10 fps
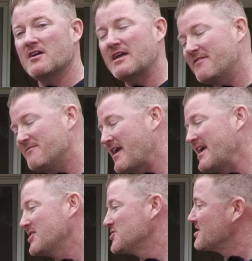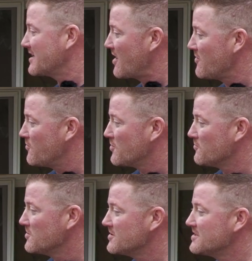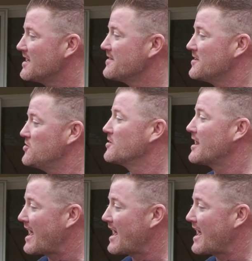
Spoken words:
advantage to California real estate that you can